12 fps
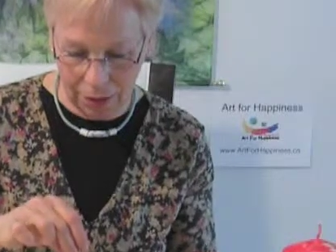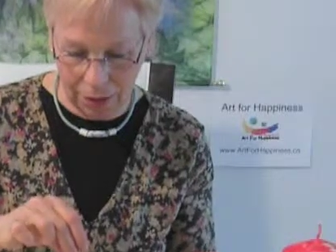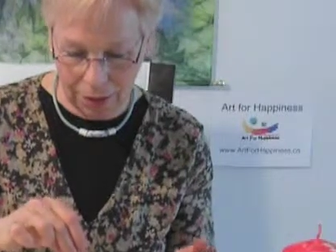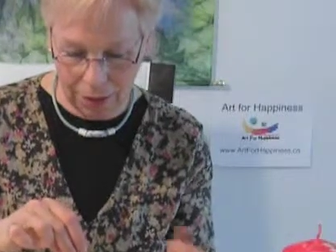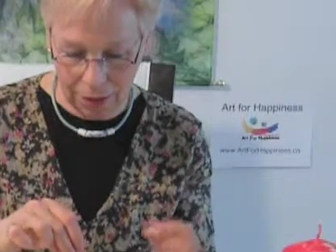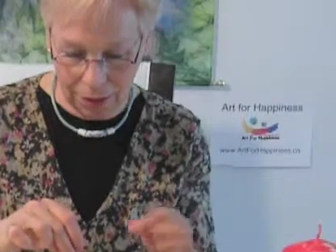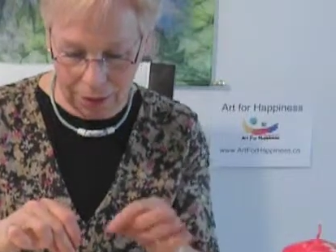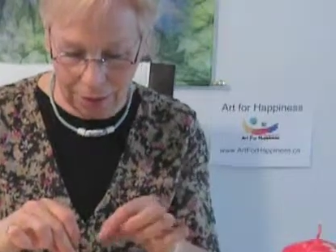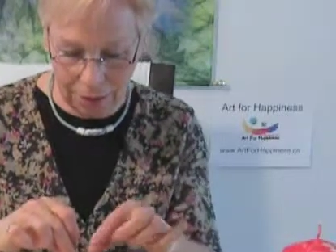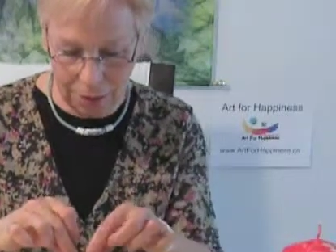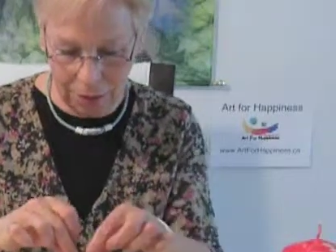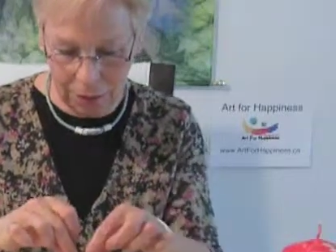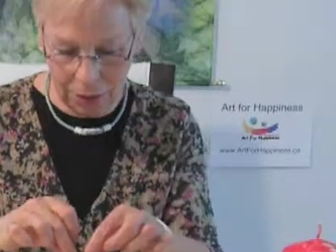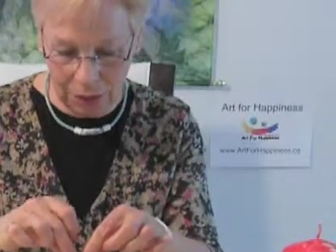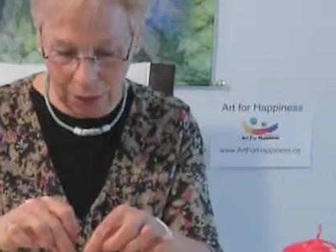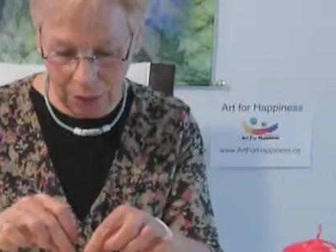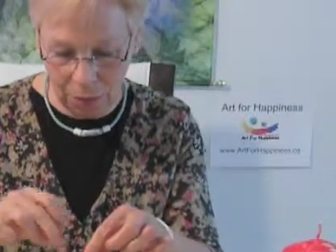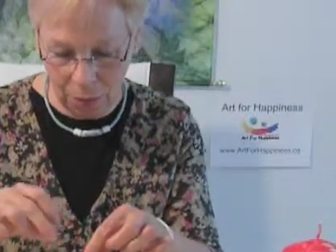is
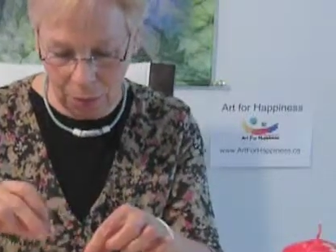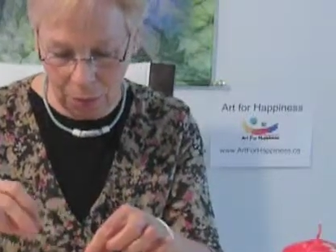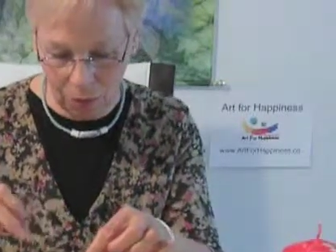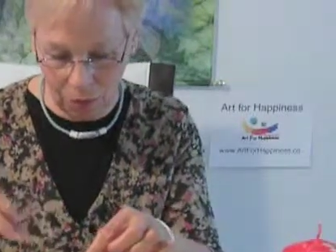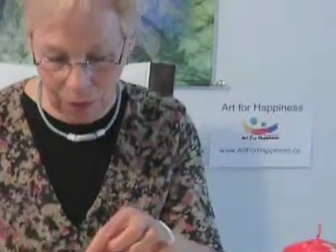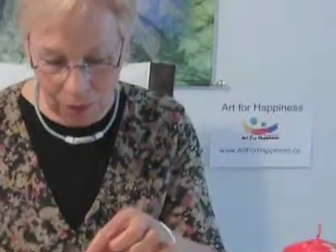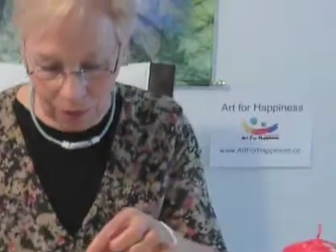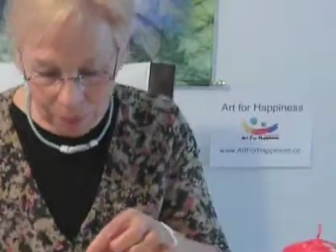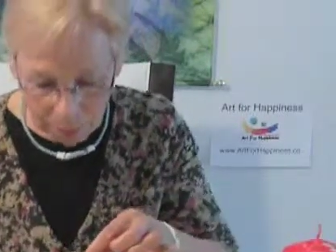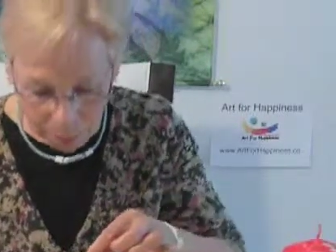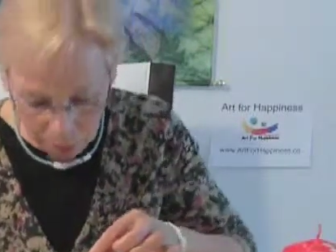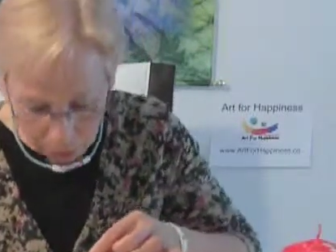need for more, and then